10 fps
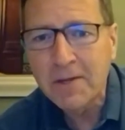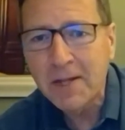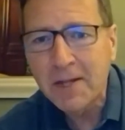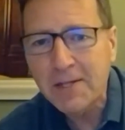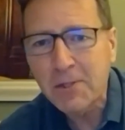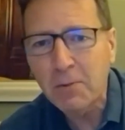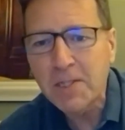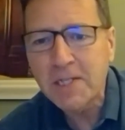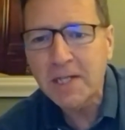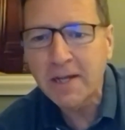That's
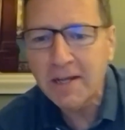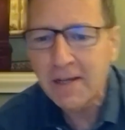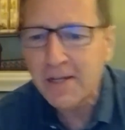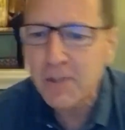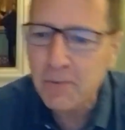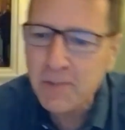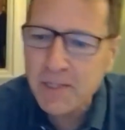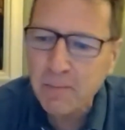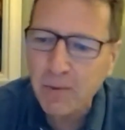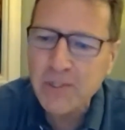always a that's always a
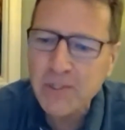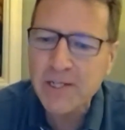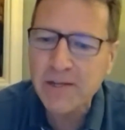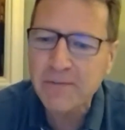positive.